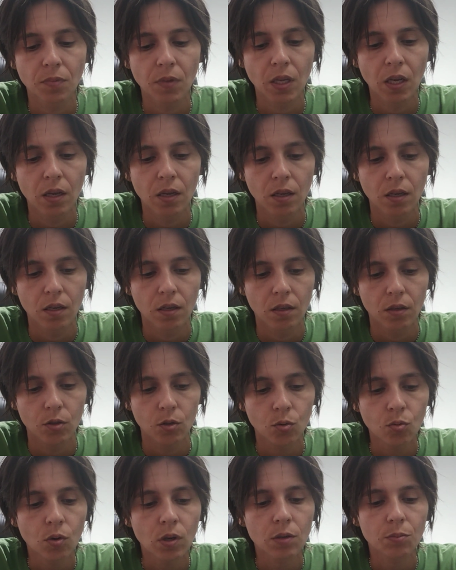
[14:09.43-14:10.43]
to.
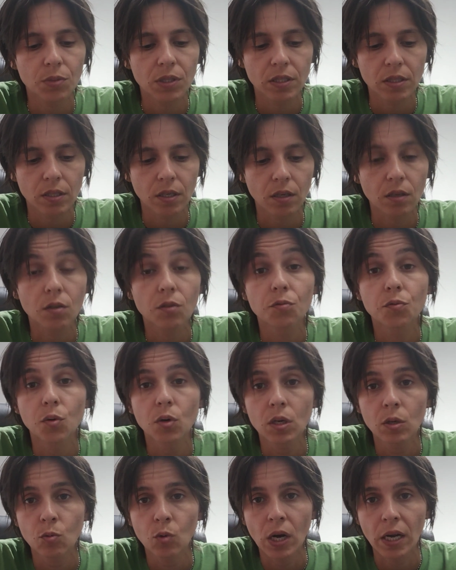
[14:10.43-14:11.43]
You want to be single
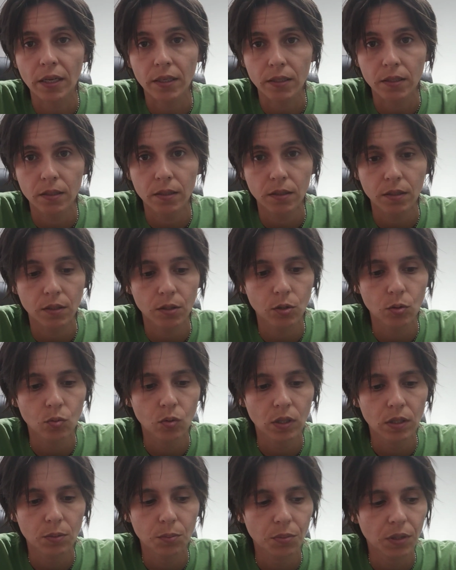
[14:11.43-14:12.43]
for a while. You
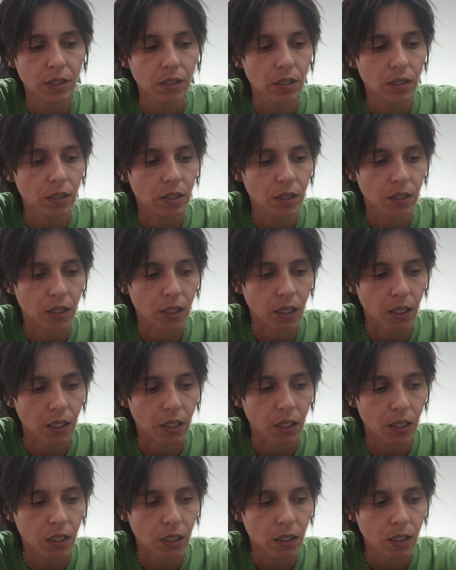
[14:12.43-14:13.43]
want to be
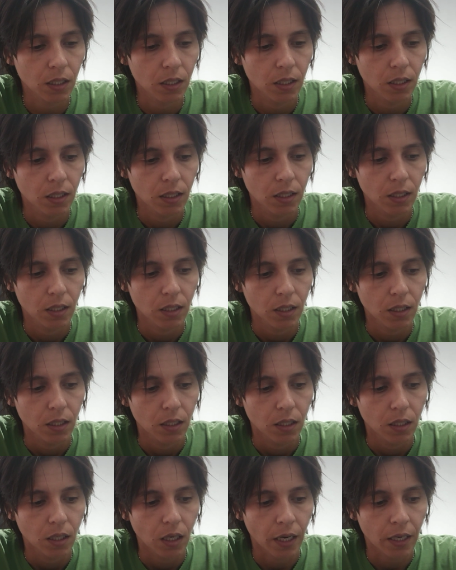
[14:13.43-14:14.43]
like,
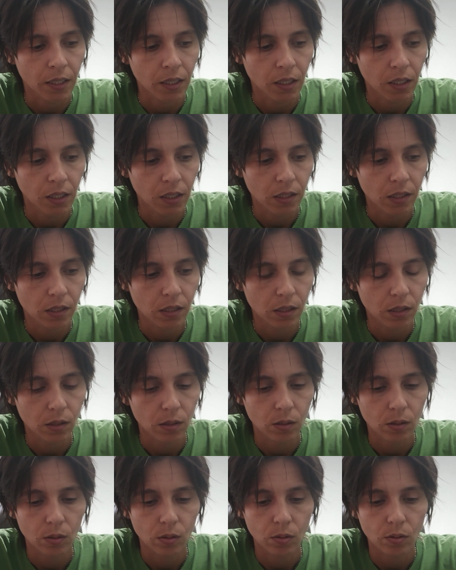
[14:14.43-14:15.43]
I need
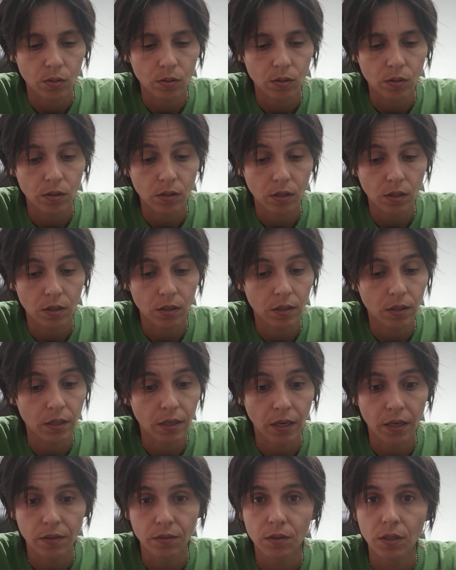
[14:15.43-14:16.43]
to
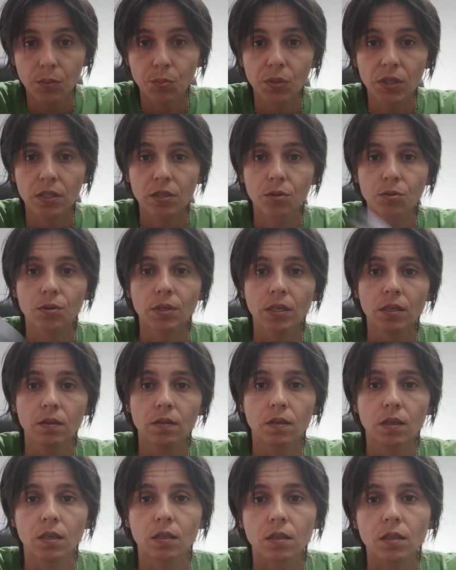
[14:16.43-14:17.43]
gather up my
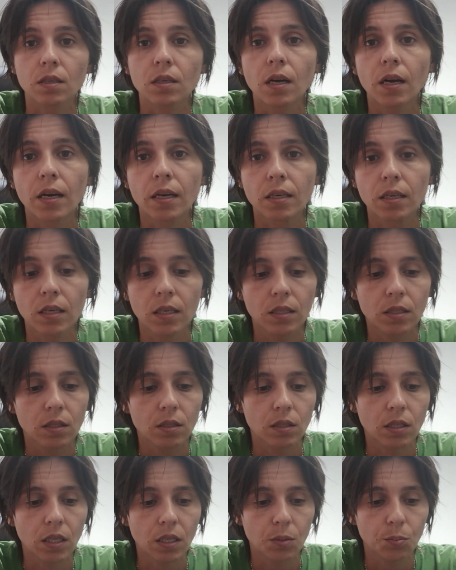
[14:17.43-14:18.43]
strength here. I need to
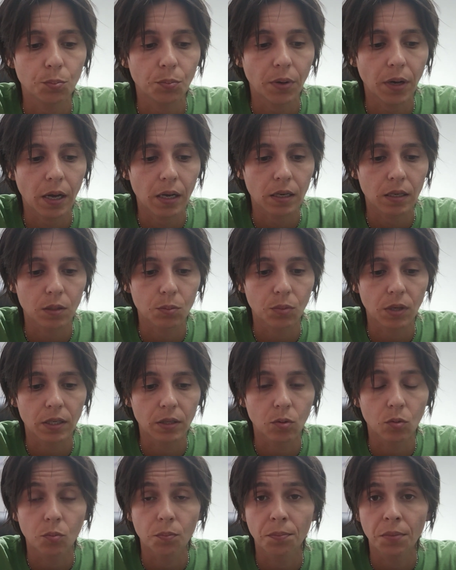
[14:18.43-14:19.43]
get back in my
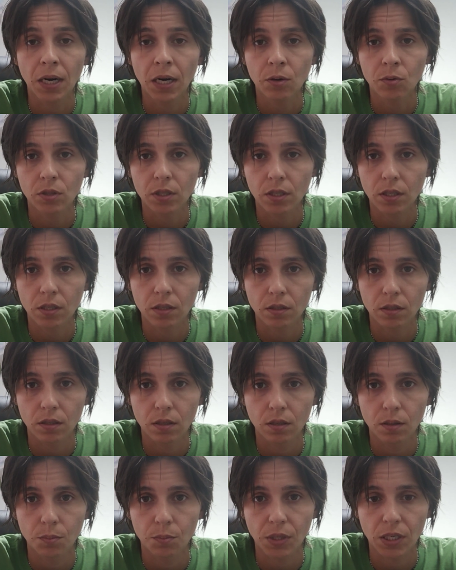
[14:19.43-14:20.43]
own power here.
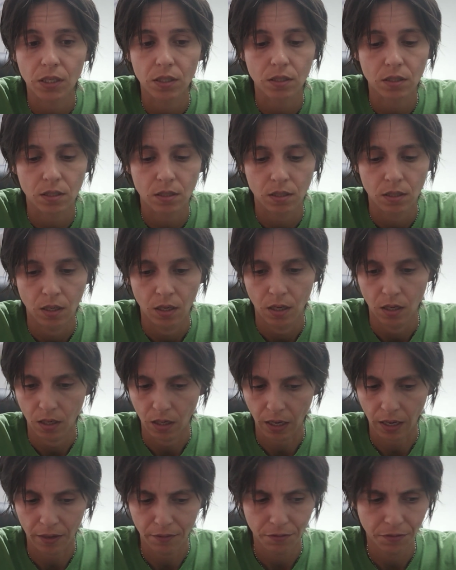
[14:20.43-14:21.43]
Because
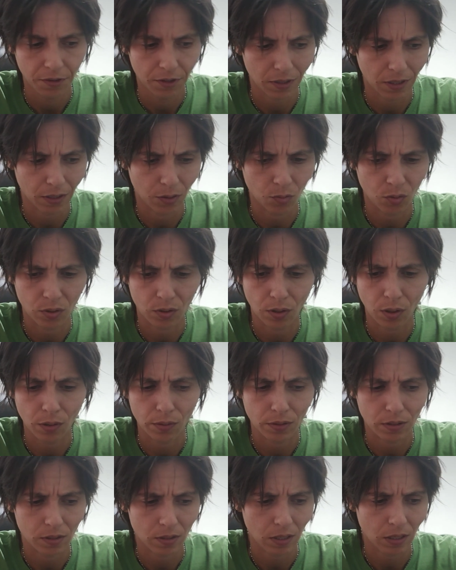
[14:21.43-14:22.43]
I feel like with all
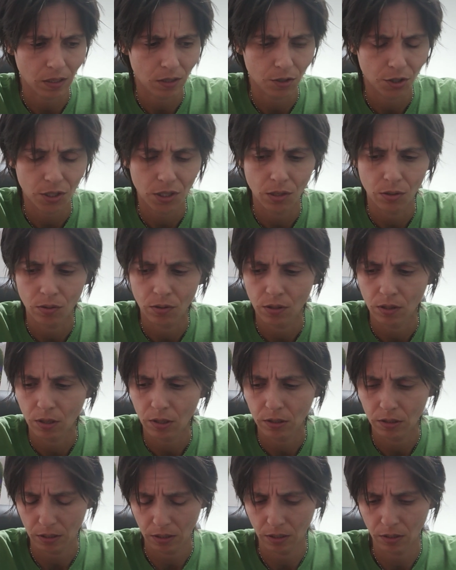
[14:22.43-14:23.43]
this energy going
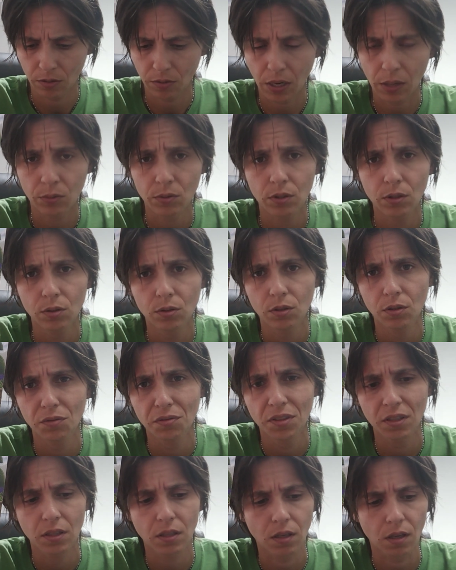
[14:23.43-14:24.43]
on around you, you
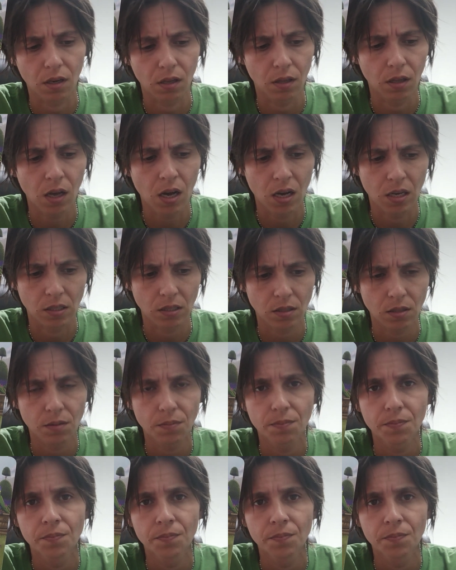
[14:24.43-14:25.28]
feel a little lost.